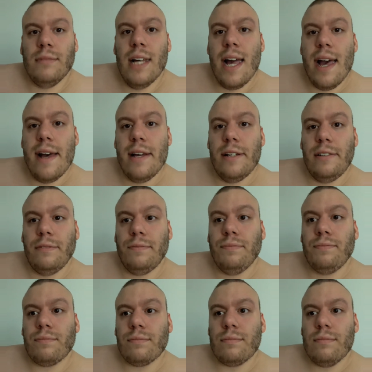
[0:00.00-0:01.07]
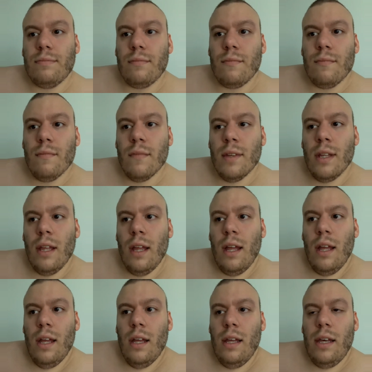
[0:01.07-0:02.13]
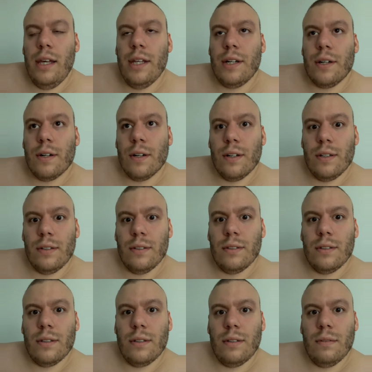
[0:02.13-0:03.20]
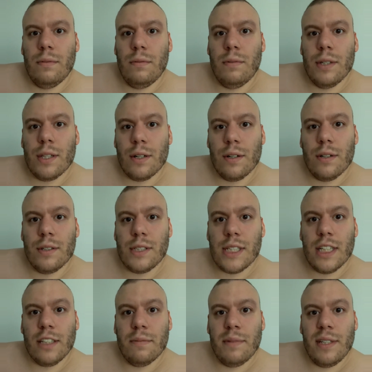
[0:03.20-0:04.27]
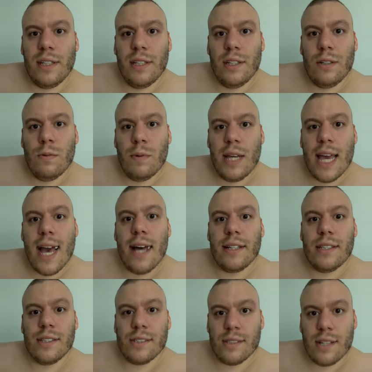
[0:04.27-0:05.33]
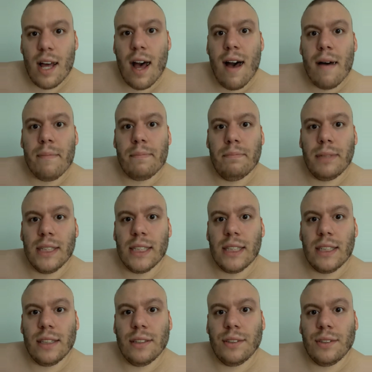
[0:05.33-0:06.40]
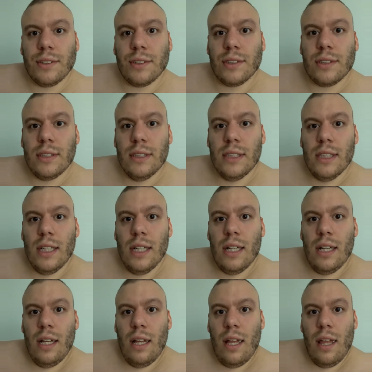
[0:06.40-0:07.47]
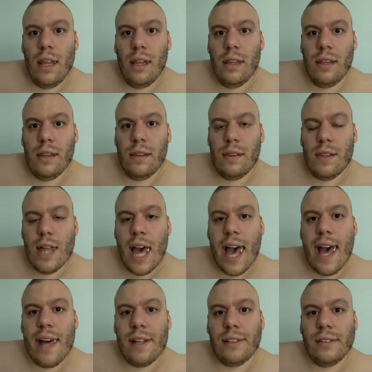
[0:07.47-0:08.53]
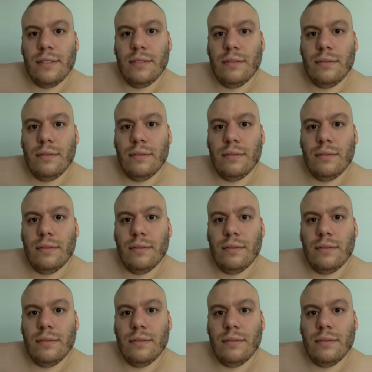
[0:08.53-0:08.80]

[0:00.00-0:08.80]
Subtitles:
and it hurt with her telling me, we had to stop because that